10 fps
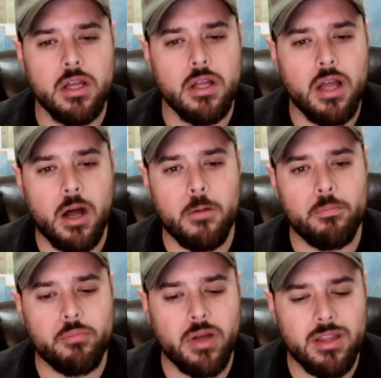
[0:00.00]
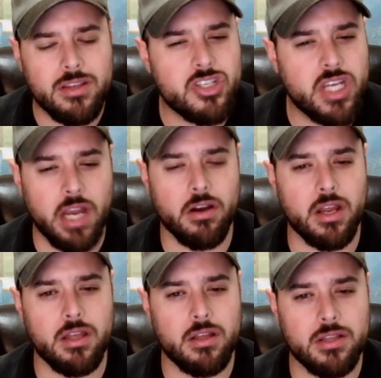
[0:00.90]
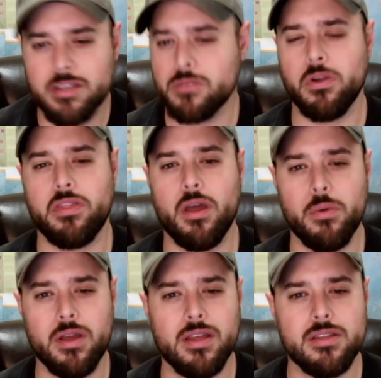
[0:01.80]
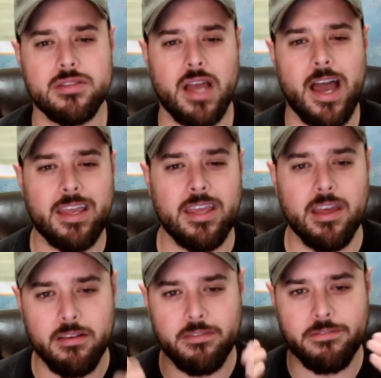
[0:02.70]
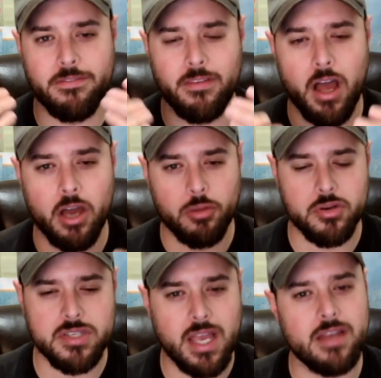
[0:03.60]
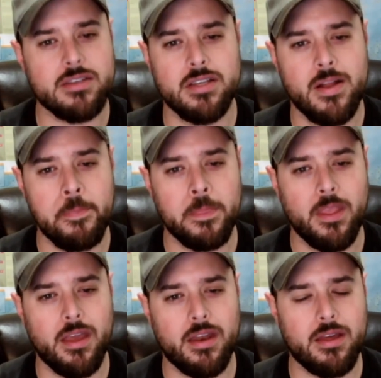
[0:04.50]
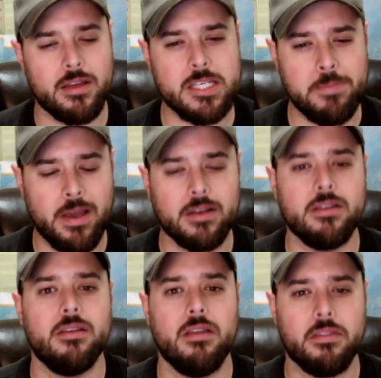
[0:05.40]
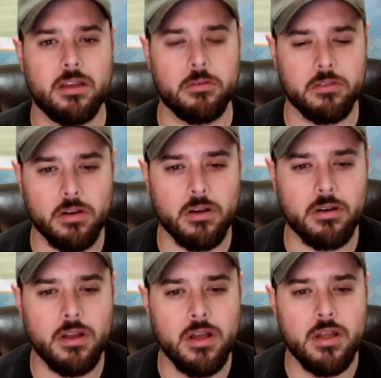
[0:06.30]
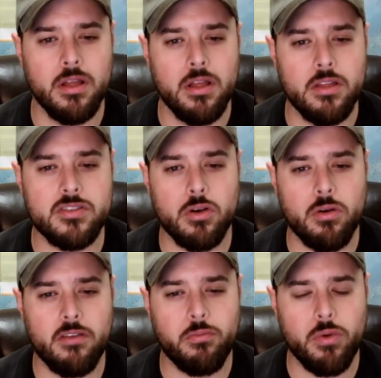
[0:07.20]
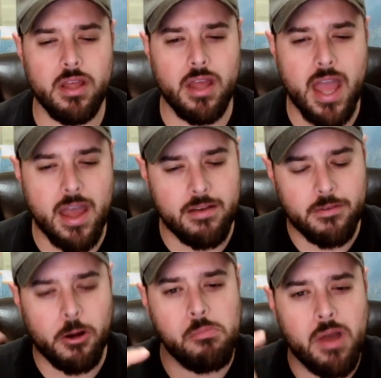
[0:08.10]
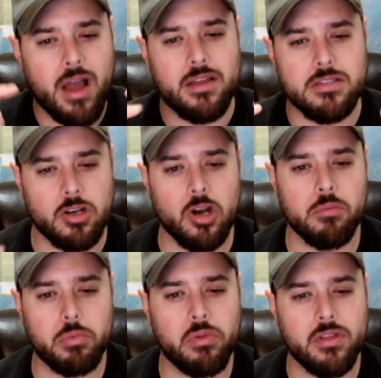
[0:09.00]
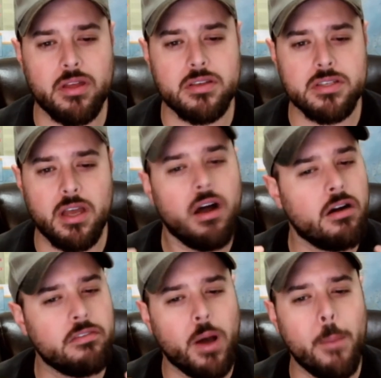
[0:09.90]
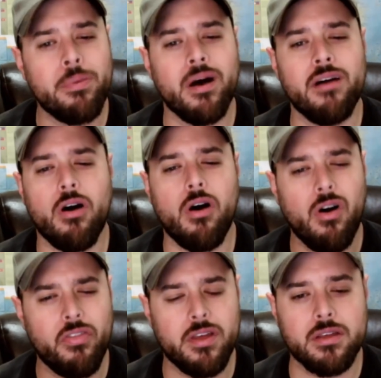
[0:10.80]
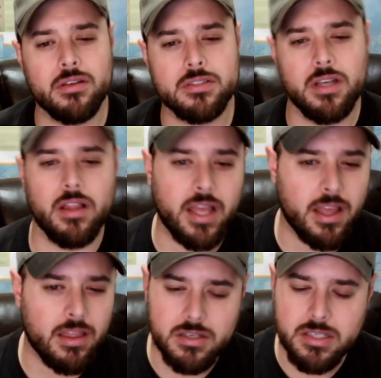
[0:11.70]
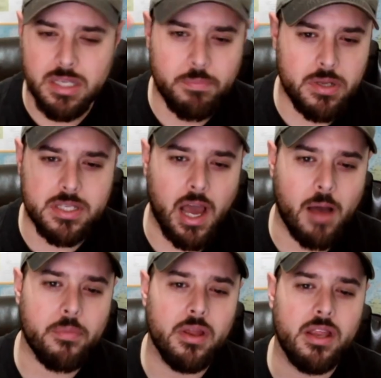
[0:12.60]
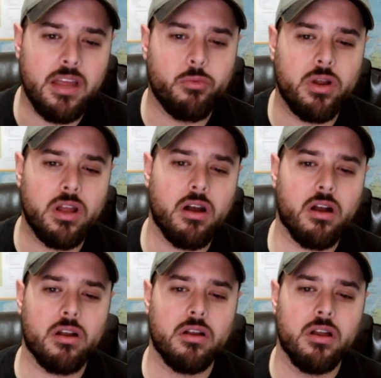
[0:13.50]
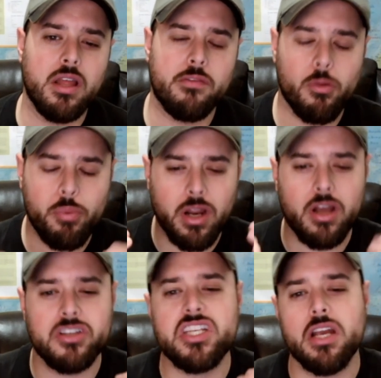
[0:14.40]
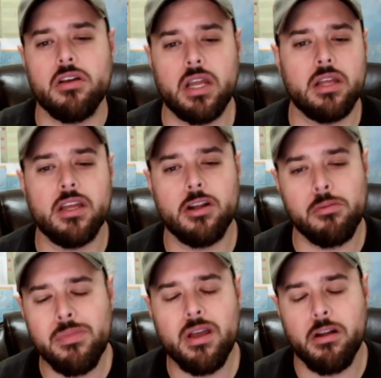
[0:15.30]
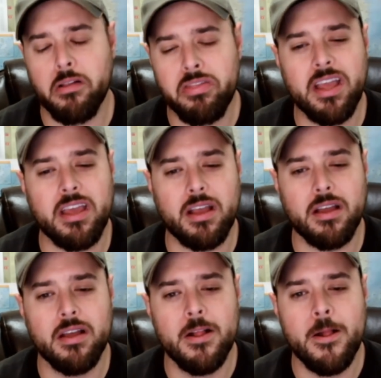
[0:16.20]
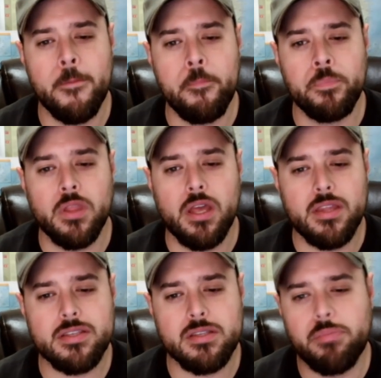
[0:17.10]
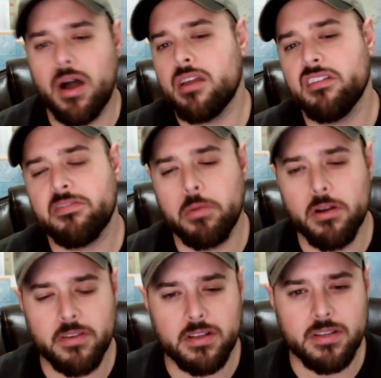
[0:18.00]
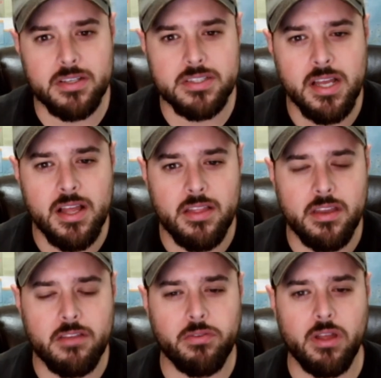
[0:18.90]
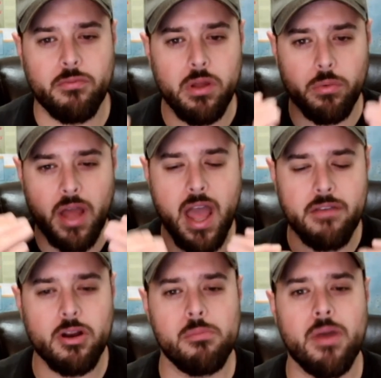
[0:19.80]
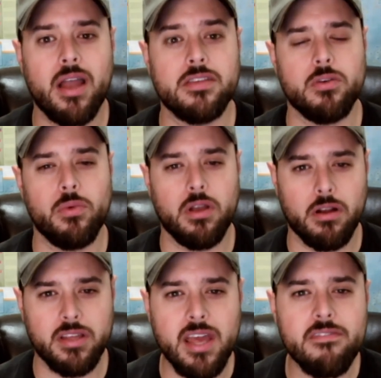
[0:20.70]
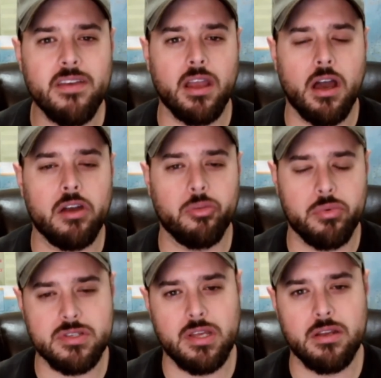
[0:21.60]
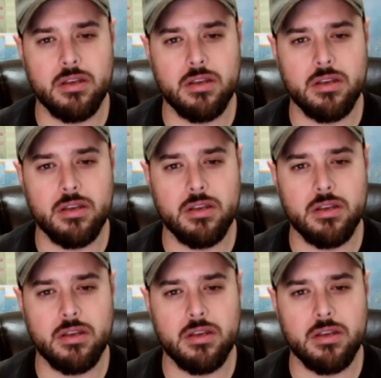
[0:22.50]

Um, but in charity, it doesn't work that way. It's I give 100% and I expect nothing in return. And so, if we have our minds armed with this, of above all things, like at the tippy top, if we are, if we're putting on charity in our in our thinking, and that's the bond of perfectness. That if if we will have in our minds that we are giving 100%